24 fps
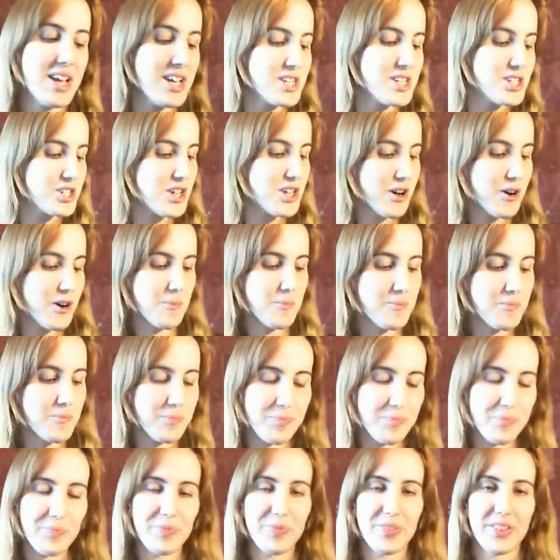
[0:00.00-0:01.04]
So
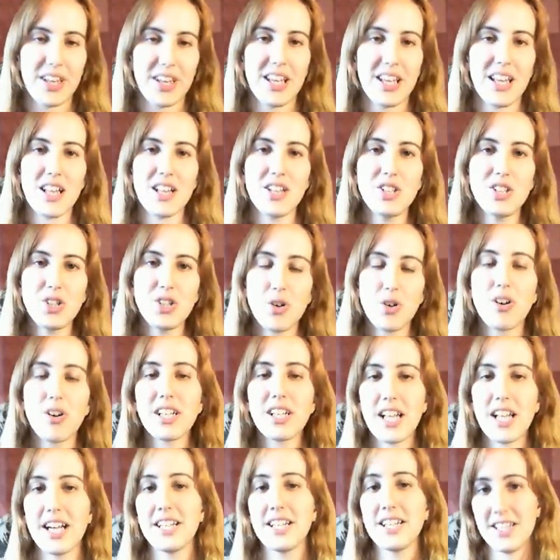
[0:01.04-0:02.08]
the
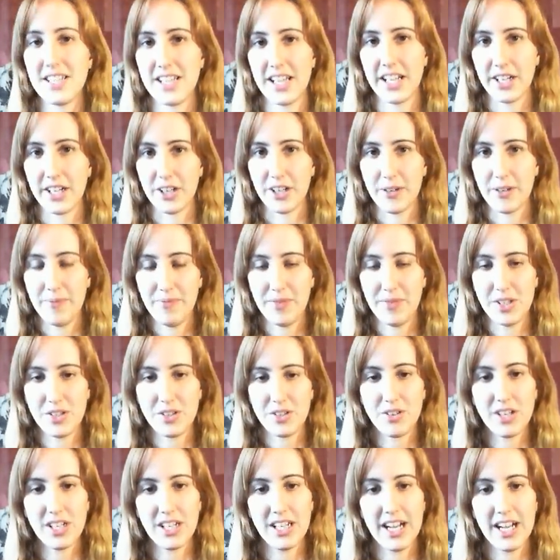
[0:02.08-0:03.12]
storyline is thicker. The
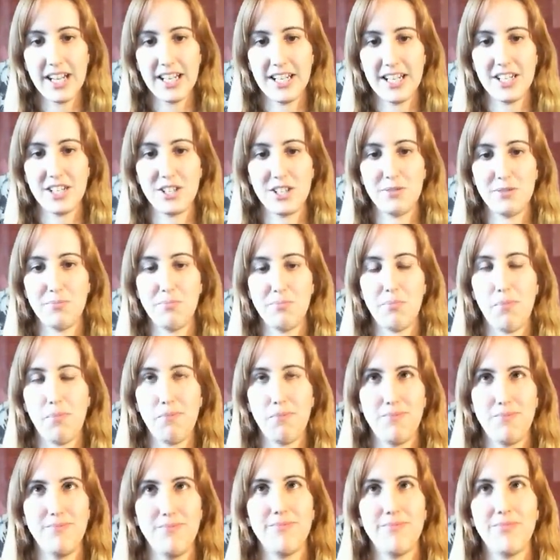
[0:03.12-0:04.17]
storyline is
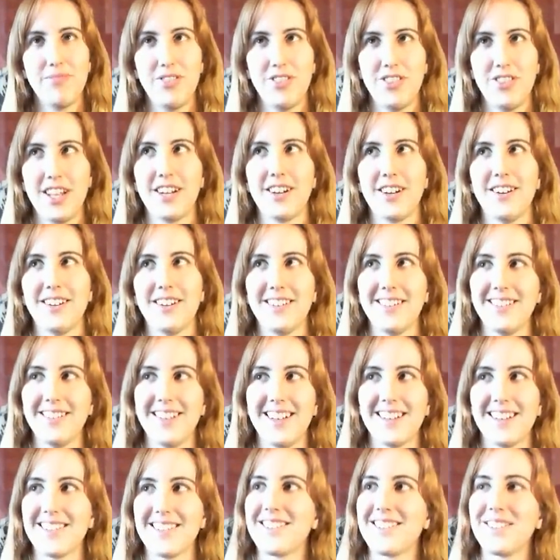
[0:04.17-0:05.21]
thicker.
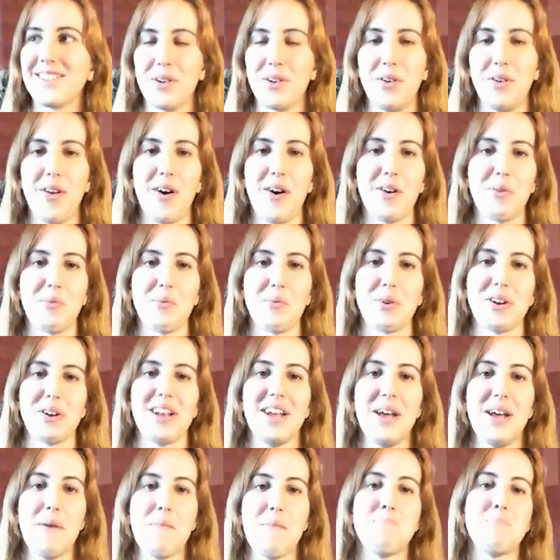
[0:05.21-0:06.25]
That's an odd word.
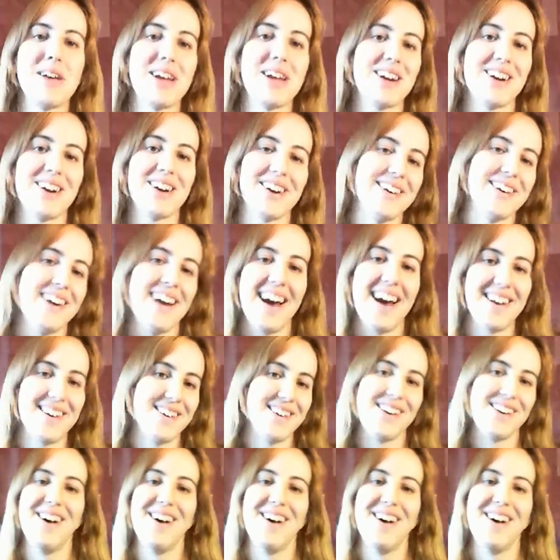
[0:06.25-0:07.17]
Bigger. I don't know.